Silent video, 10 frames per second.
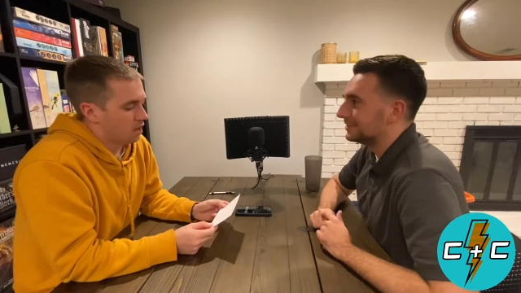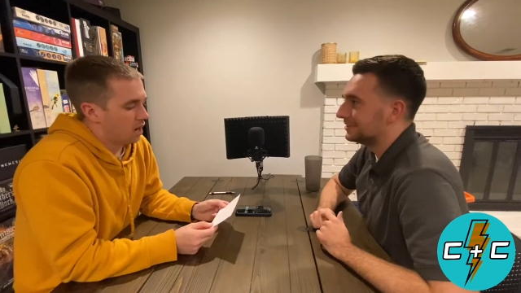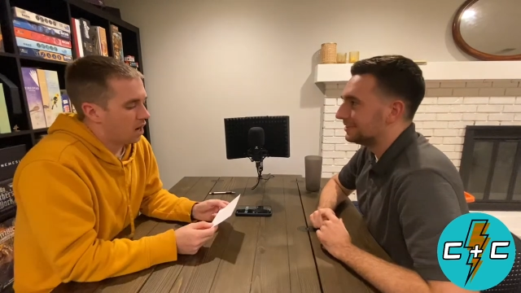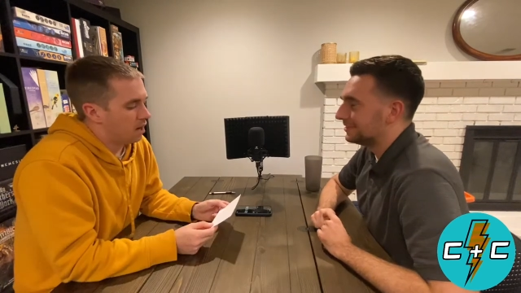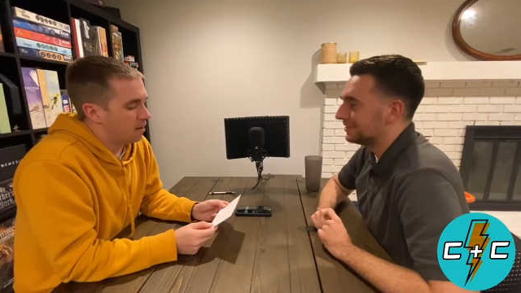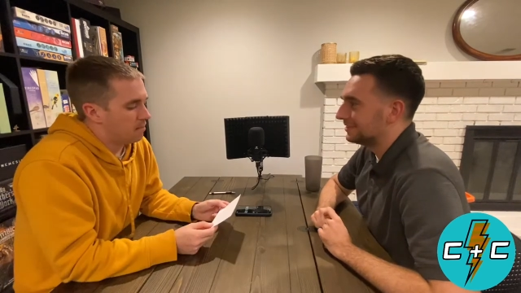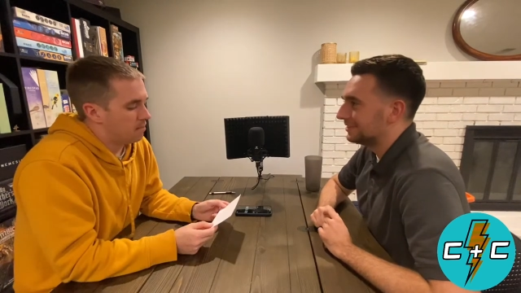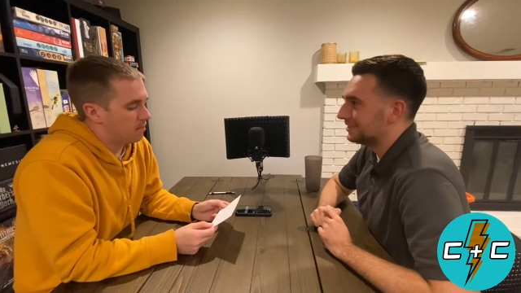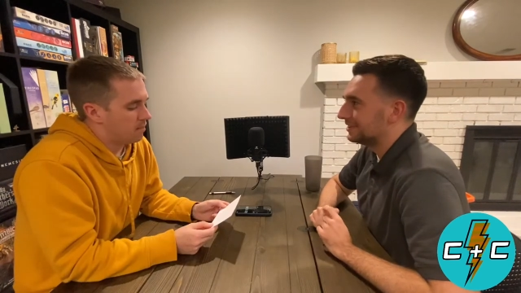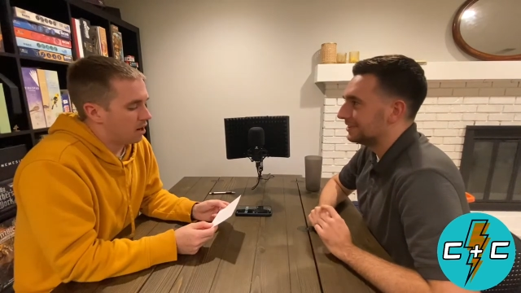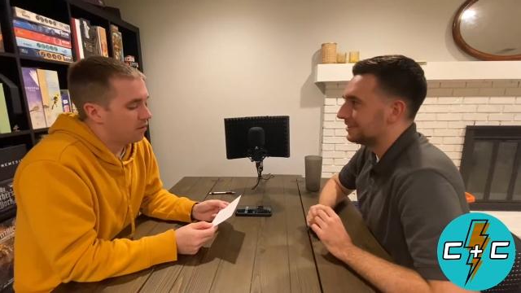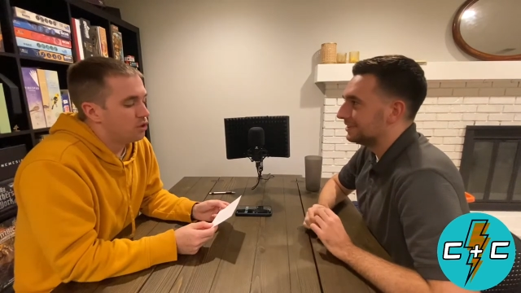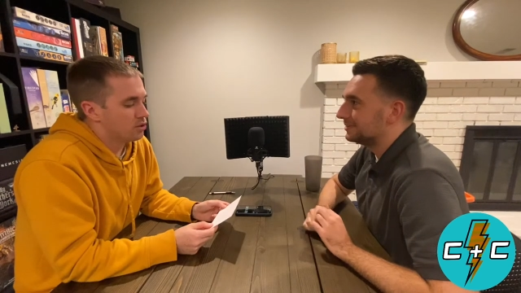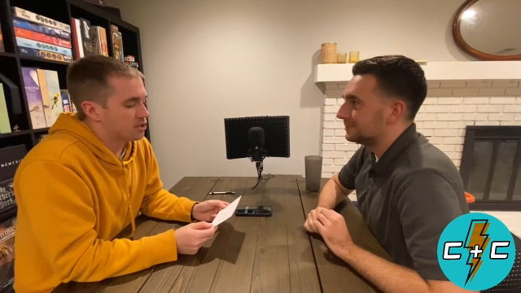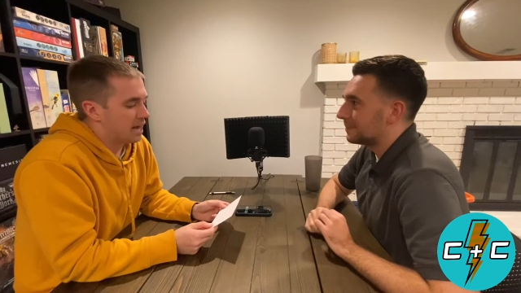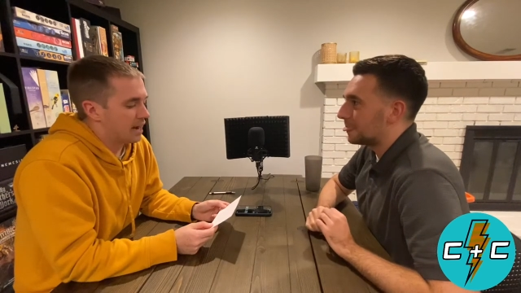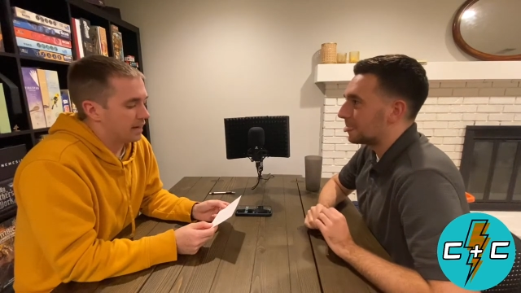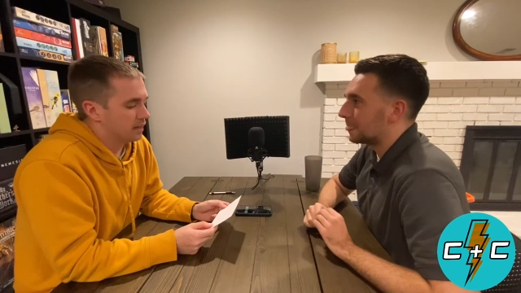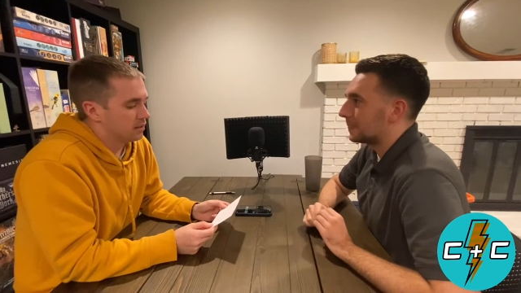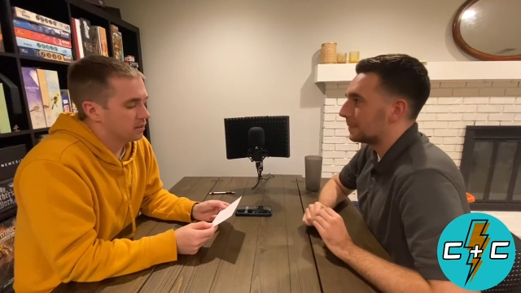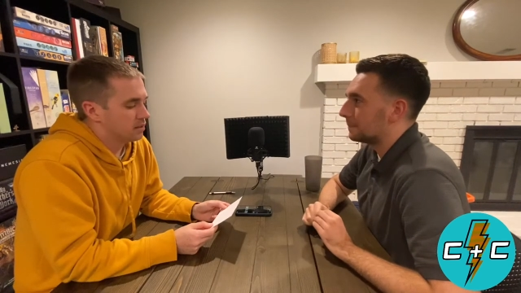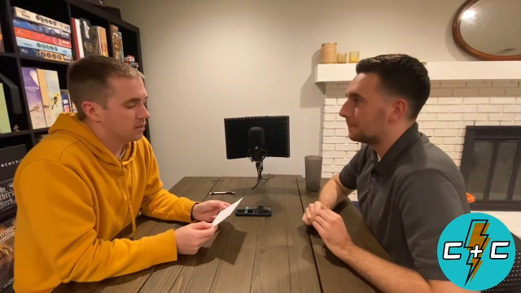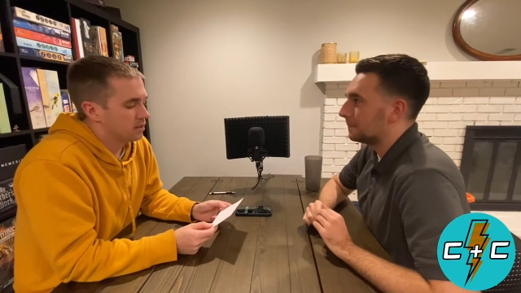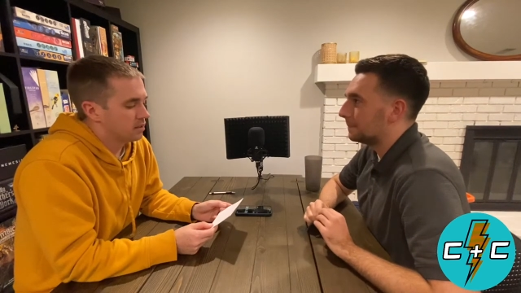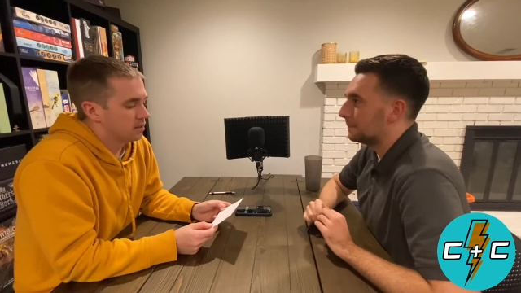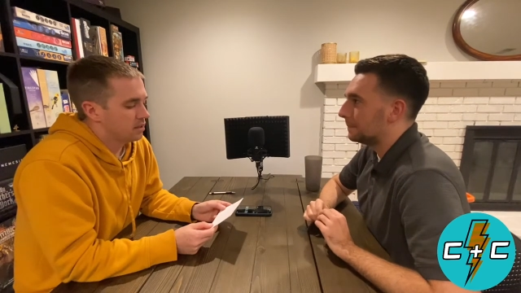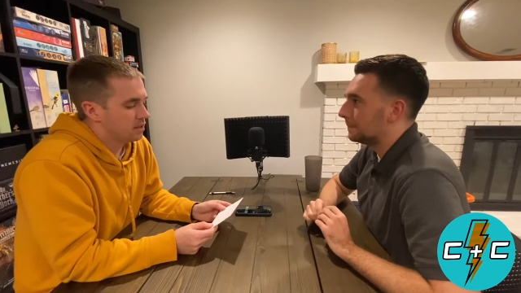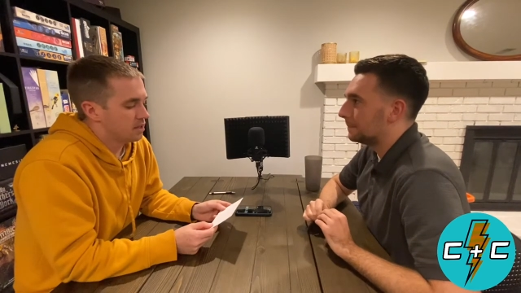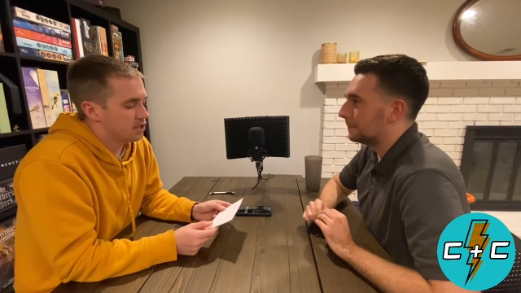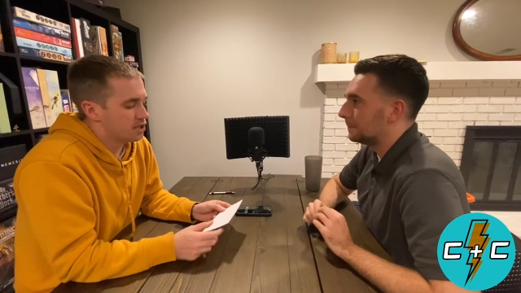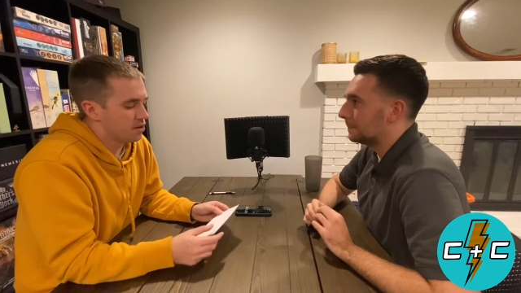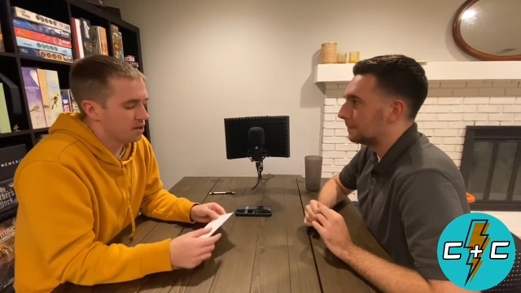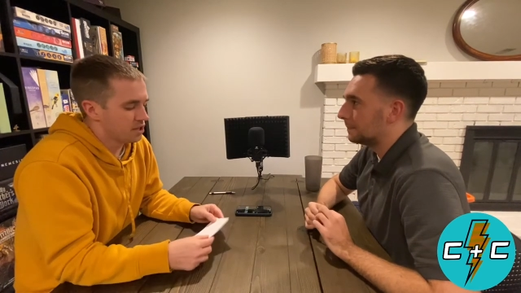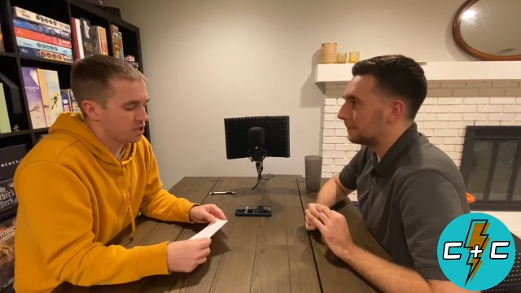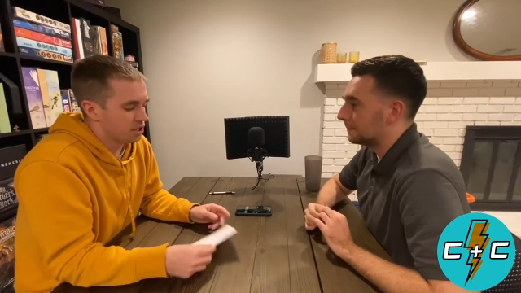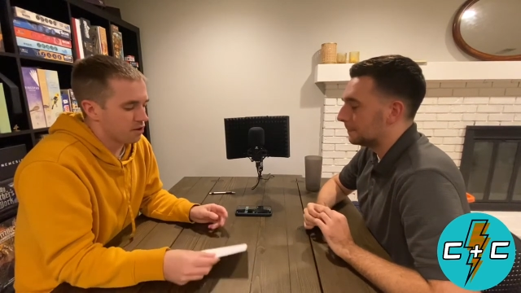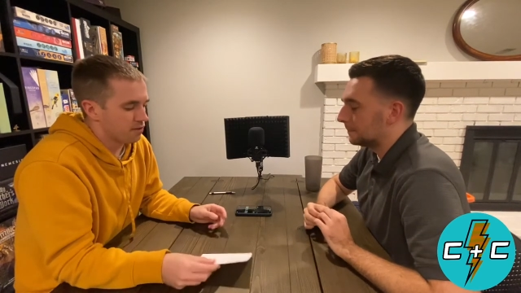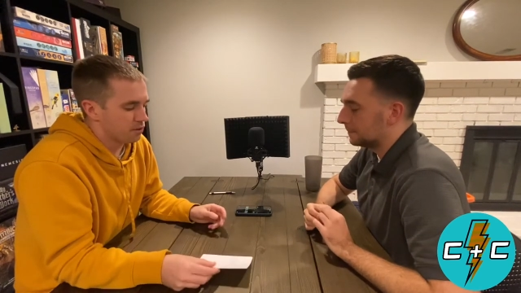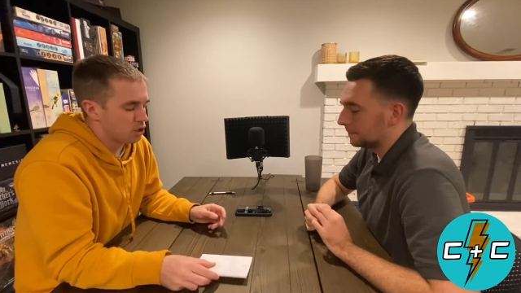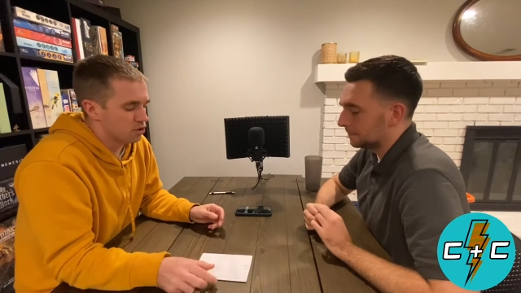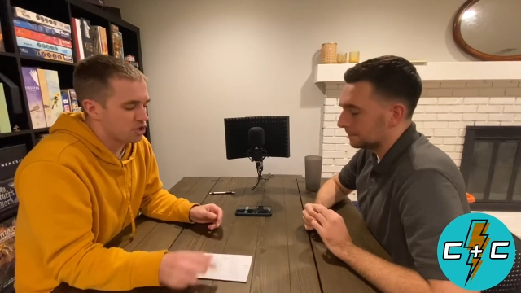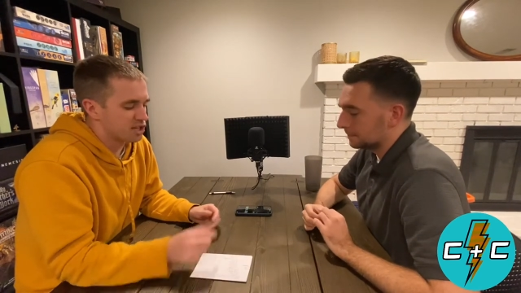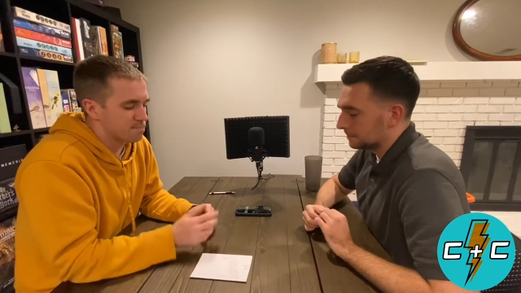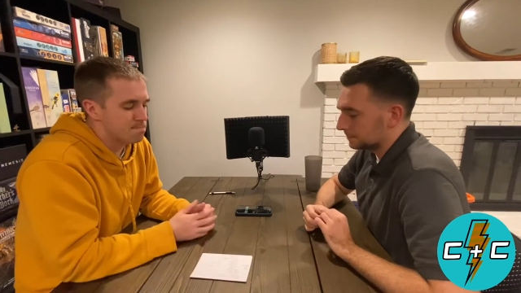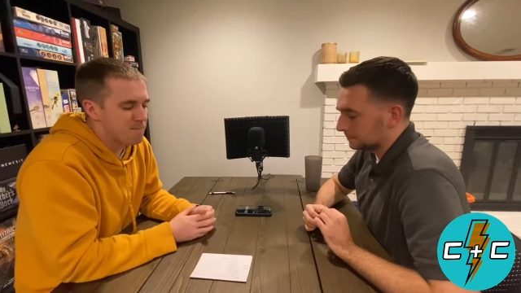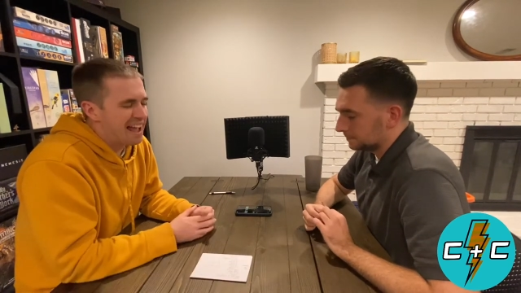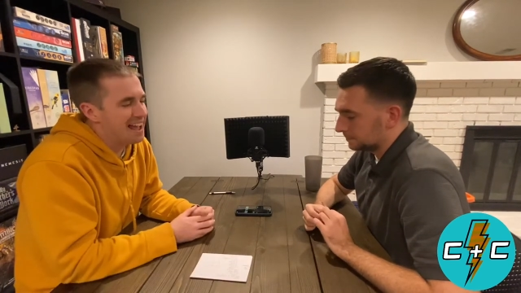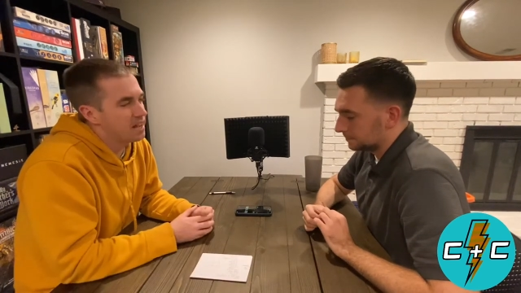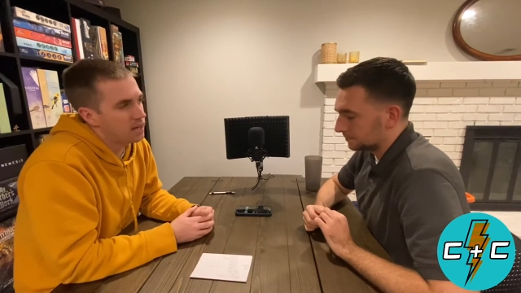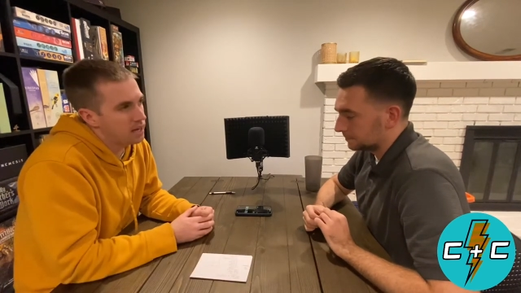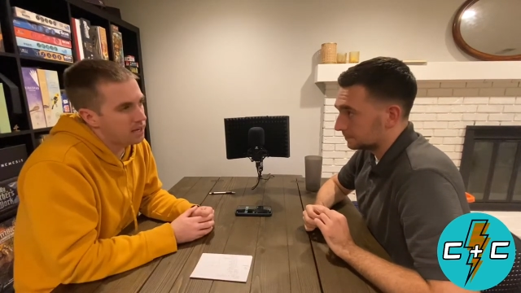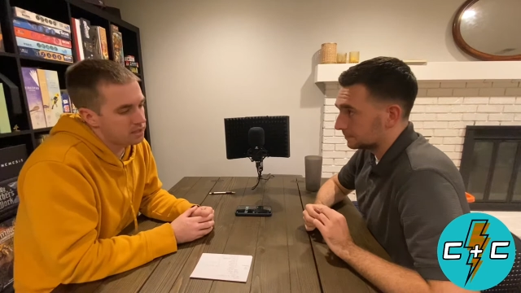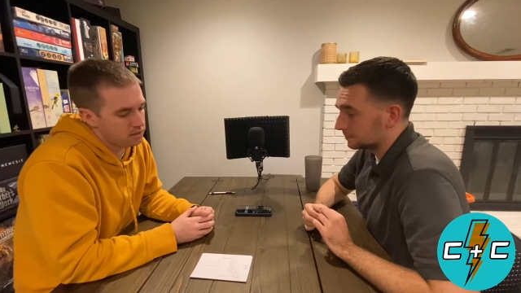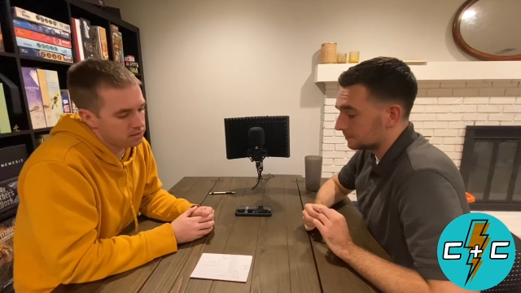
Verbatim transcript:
Speaker 1: Um, of those nine, is there anything you're you're just meh on?